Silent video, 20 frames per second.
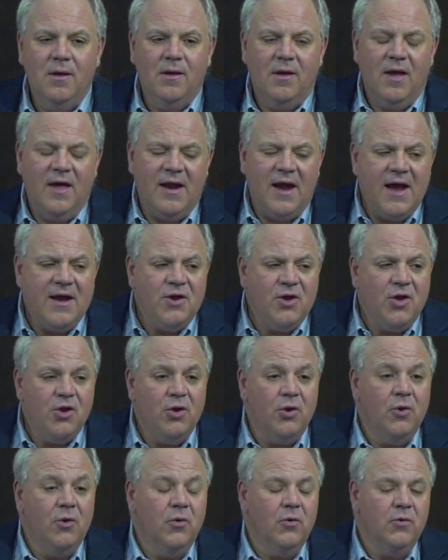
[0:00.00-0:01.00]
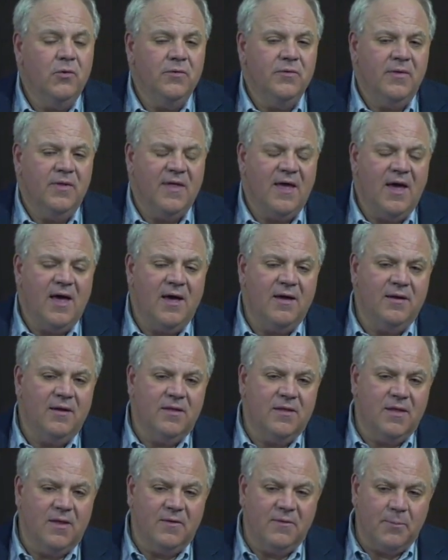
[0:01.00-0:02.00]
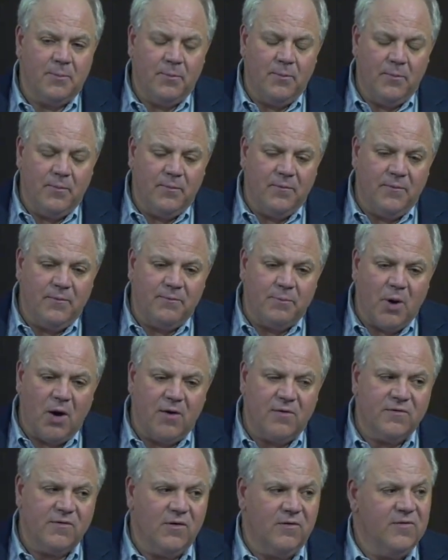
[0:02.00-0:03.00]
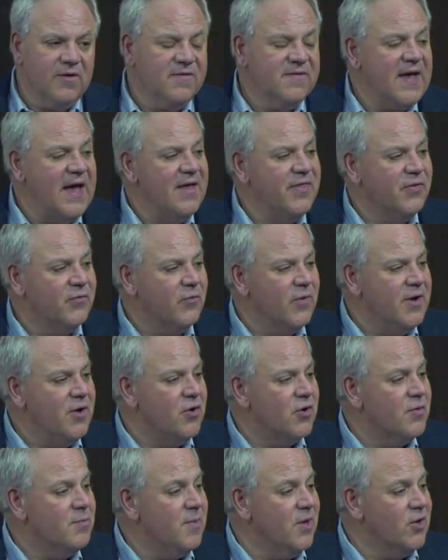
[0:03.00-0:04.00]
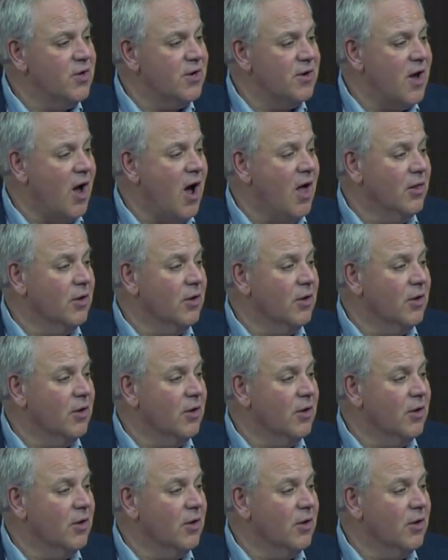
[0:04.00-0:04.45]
And I knew that the Park Service had $300 million